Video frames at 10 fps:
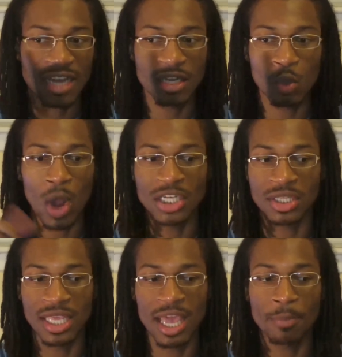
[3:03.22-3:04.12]
got done
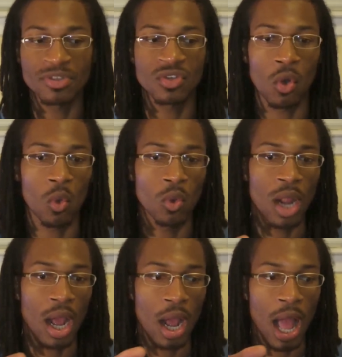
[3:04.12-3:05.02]
watching the episode,
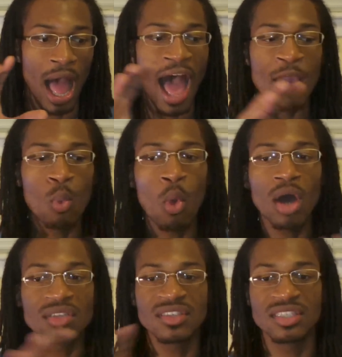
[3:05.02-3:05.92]
I
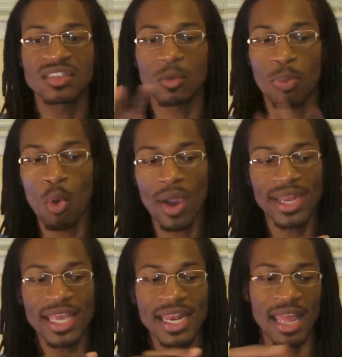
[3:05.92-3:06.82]
was
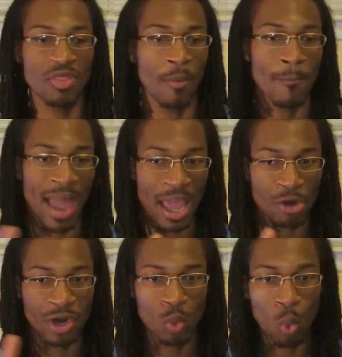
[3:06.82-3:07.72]
disappointed in the
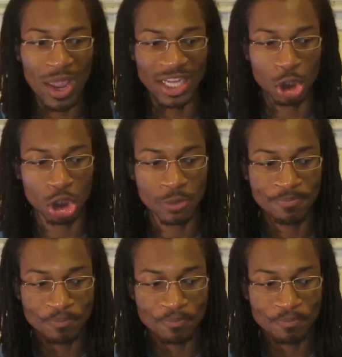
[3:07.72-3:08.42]
manner in which